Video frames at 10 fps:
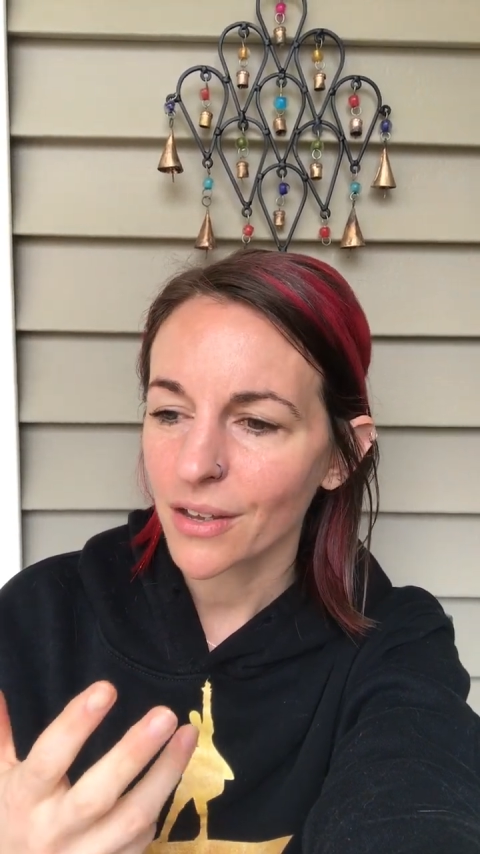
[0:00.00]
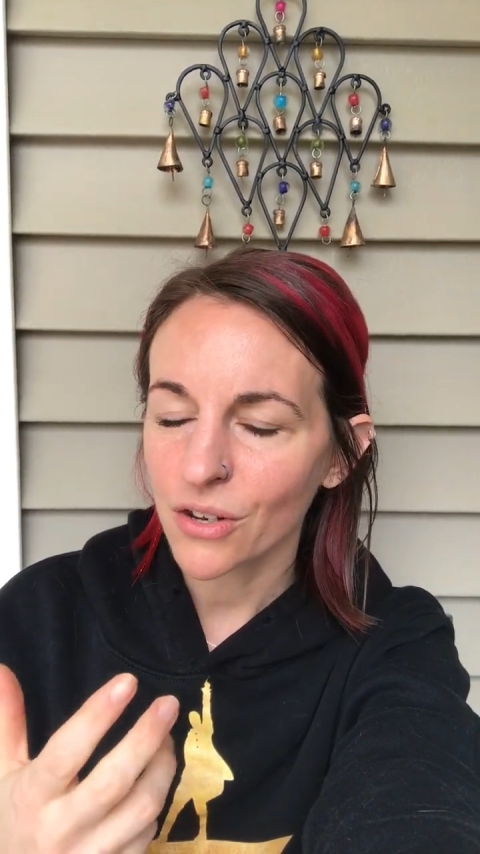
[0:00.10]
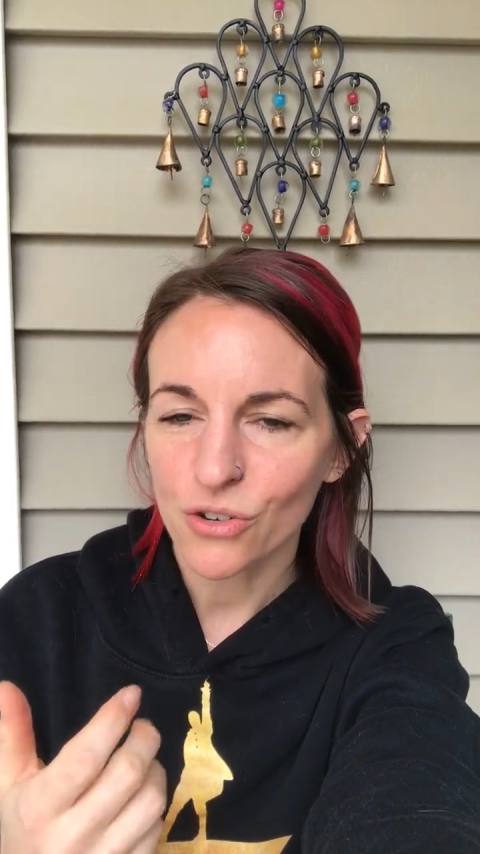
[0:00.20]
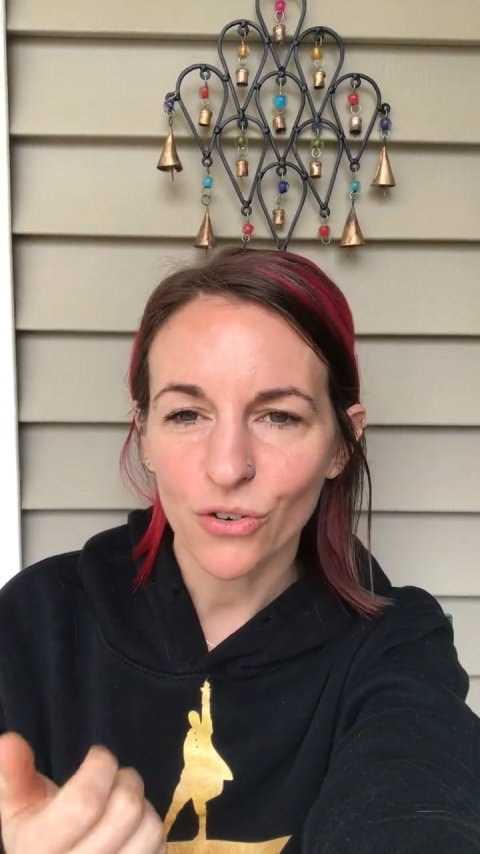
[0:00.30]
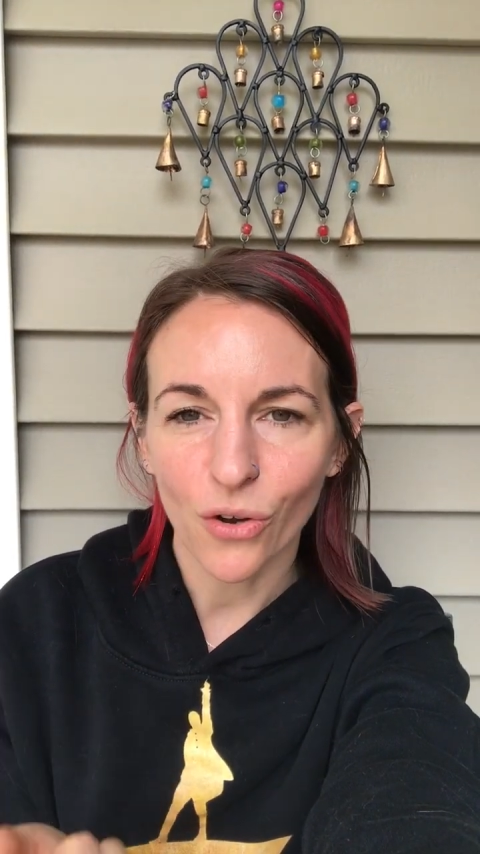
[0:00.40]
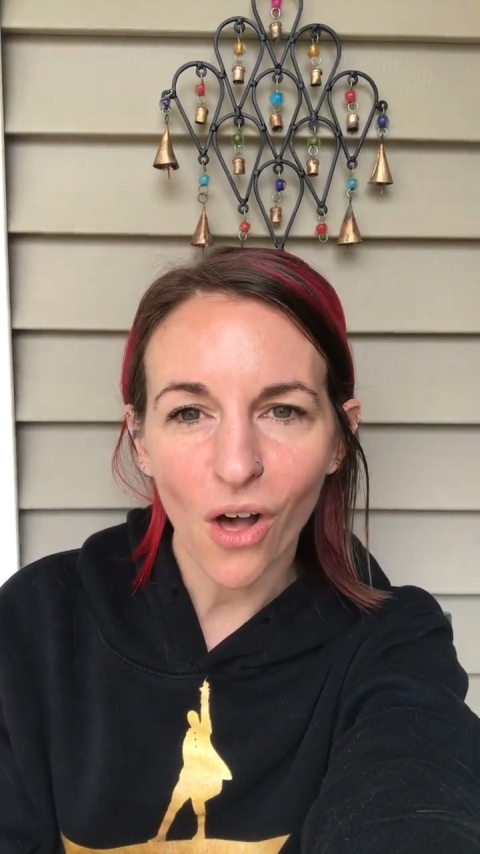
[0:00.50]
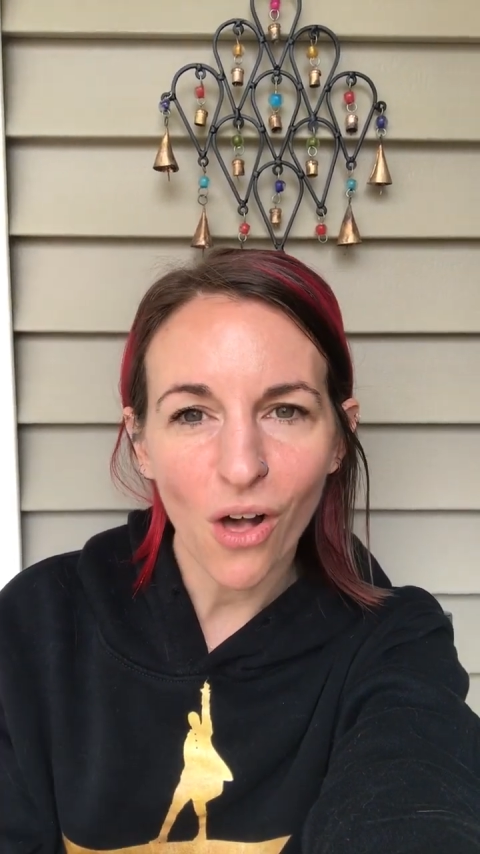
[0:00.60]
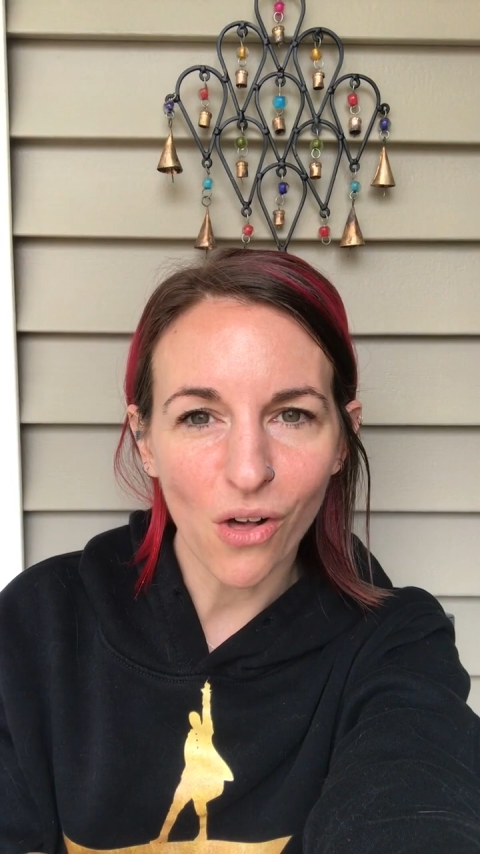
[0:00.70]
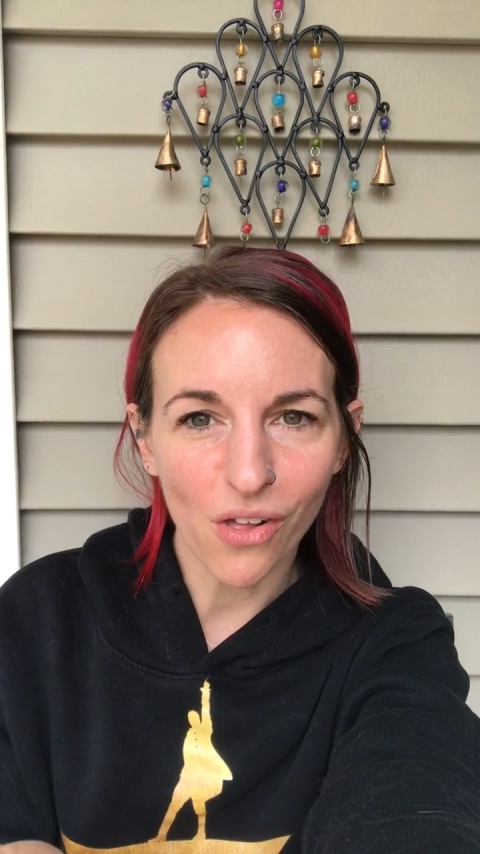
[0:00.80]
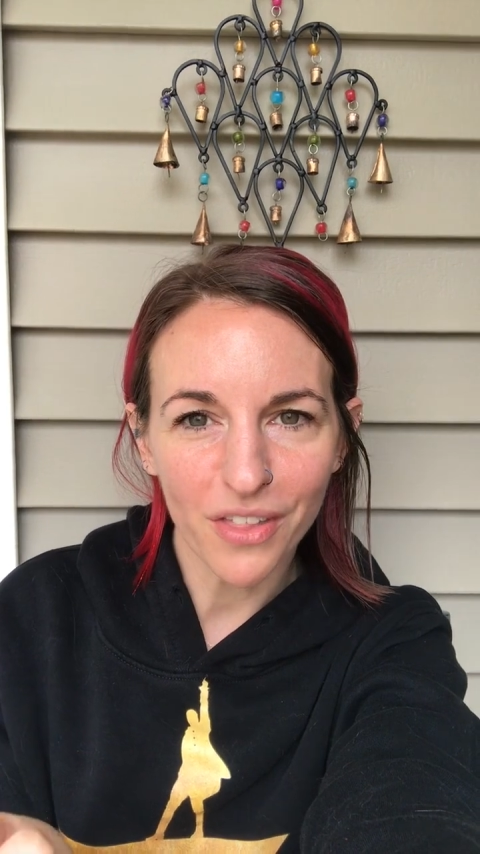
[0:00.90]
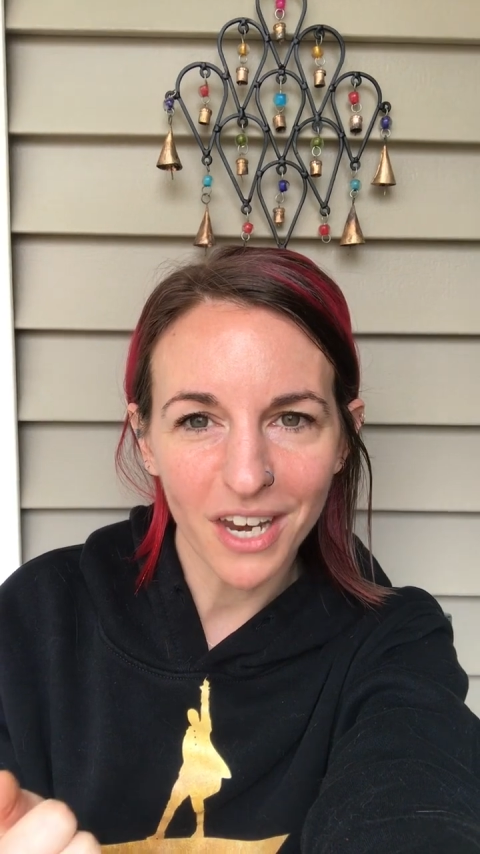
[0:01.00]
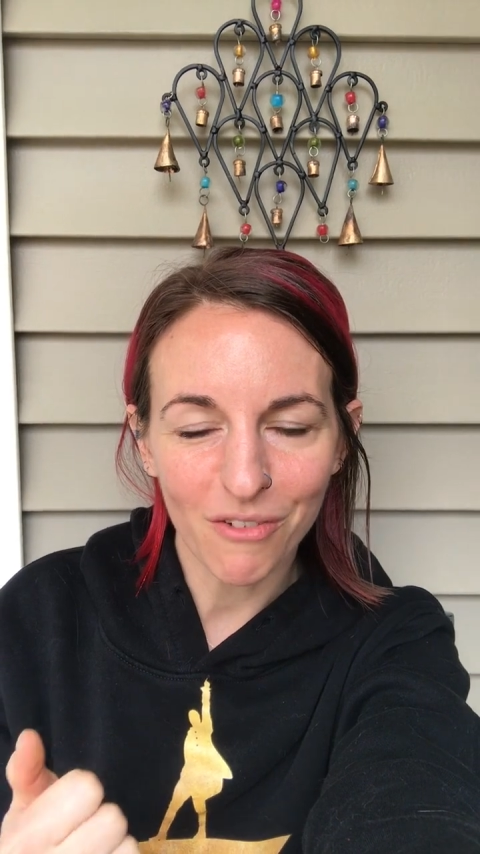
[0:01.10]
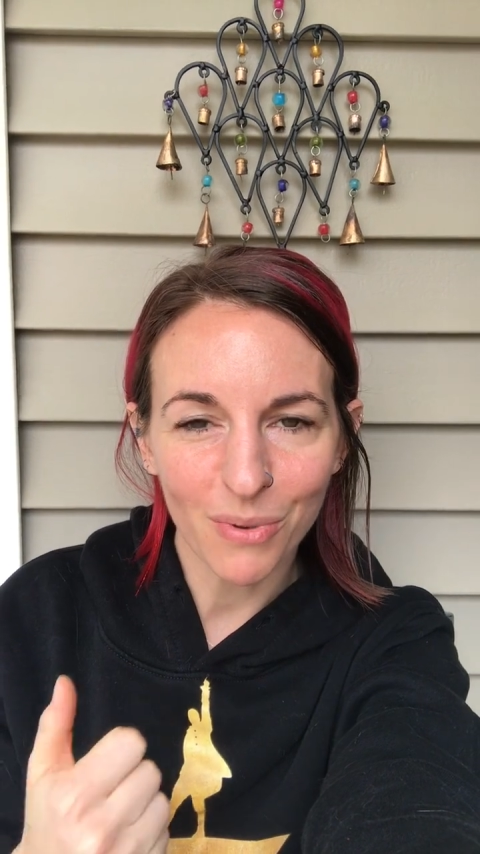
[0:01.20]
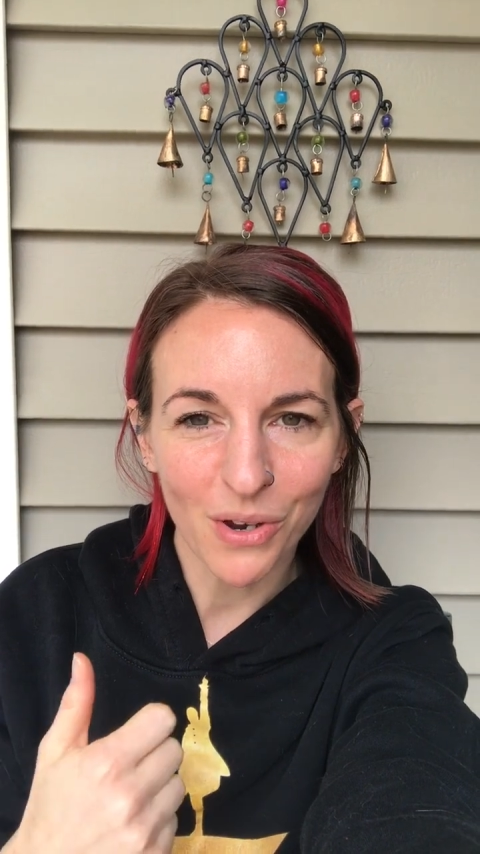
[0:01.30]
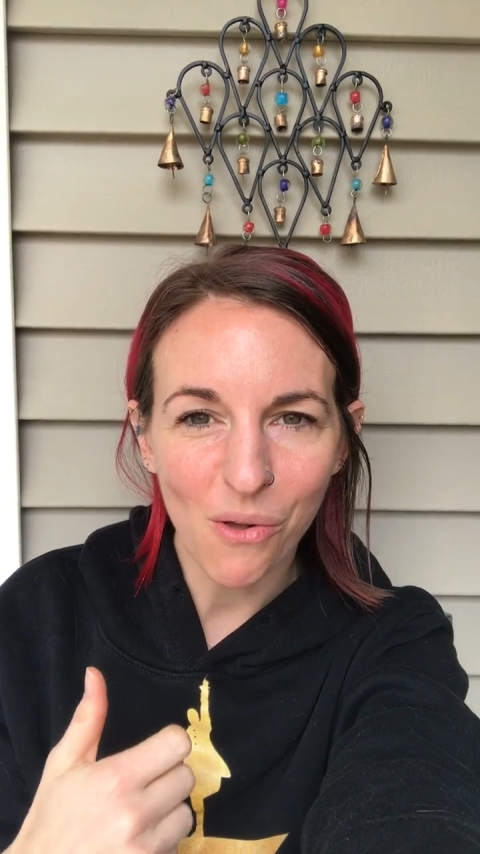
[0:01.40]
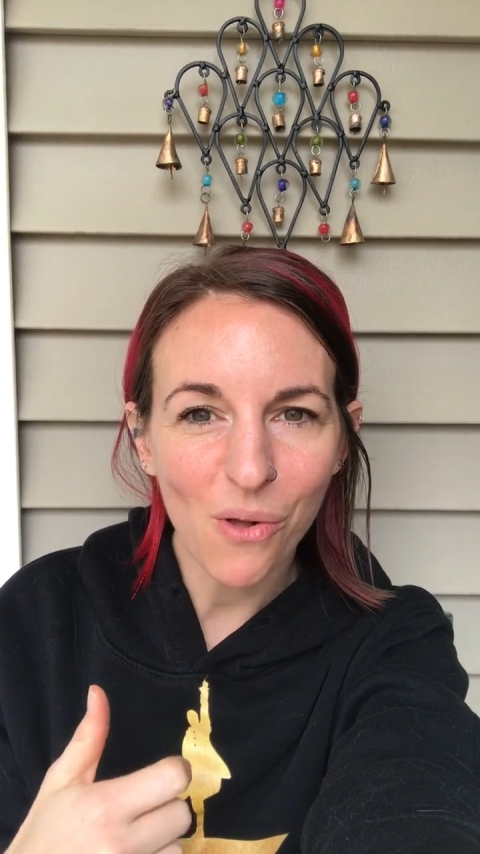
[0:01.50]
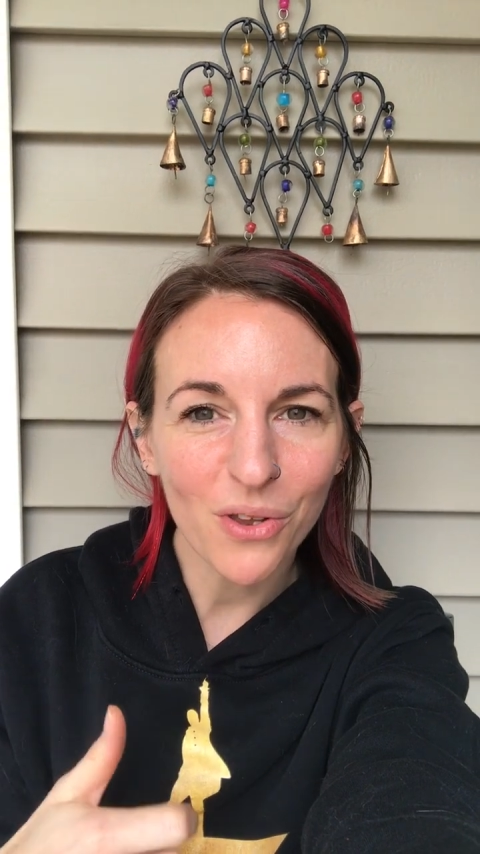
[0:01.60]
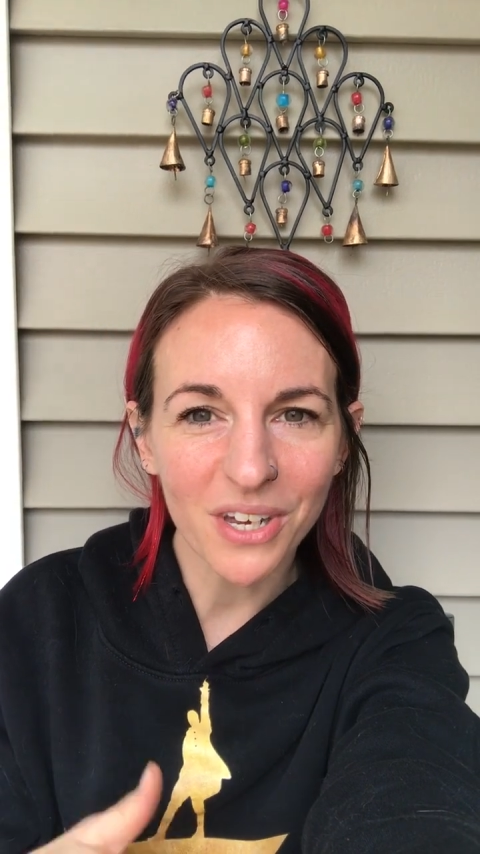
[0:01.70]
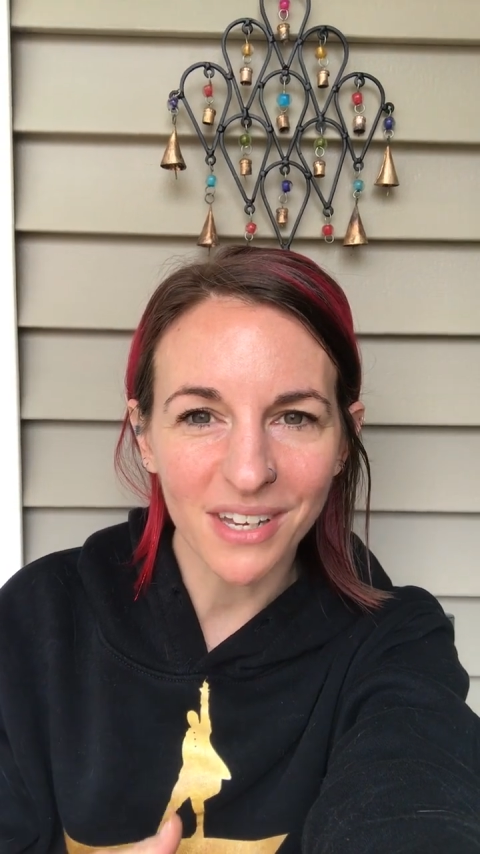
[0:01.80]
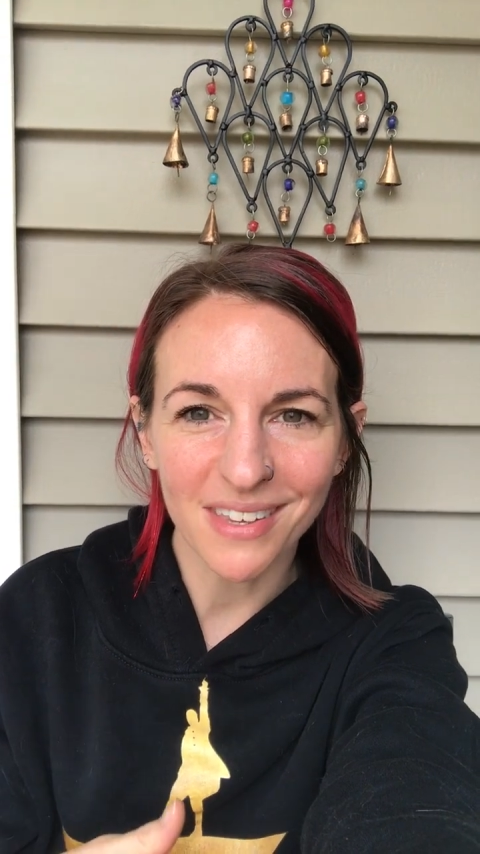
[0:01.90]
control that I've been
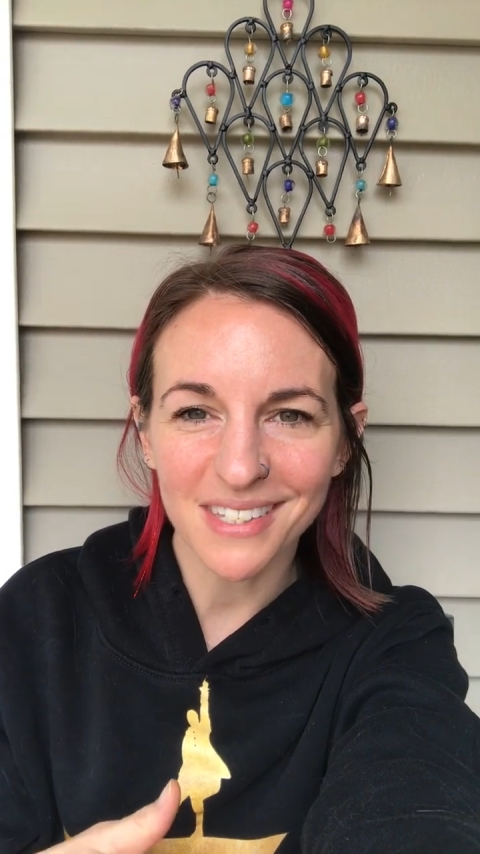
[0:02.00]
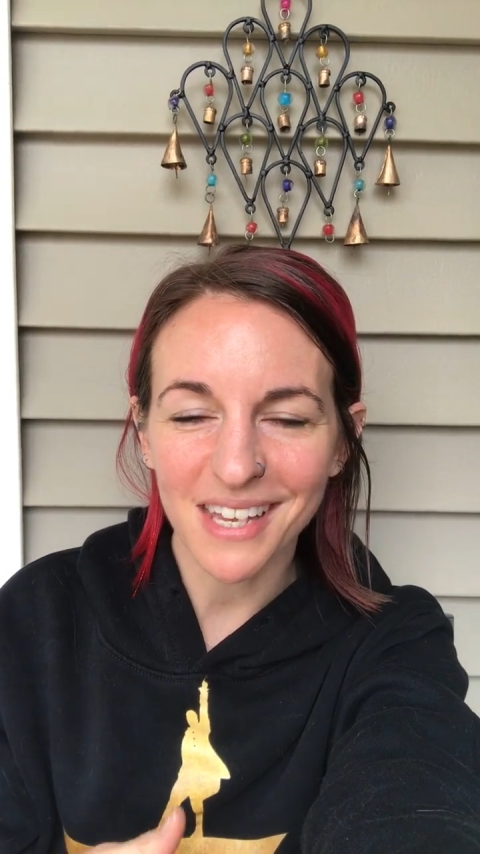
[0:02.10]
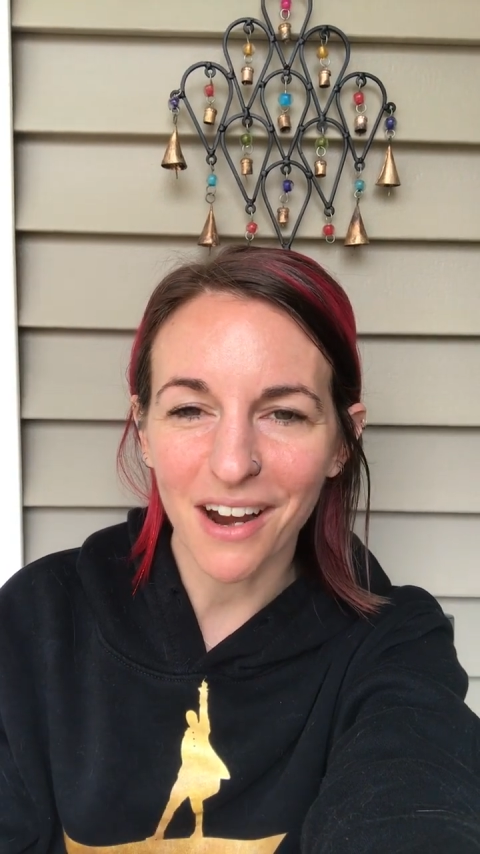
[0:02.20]
holding in this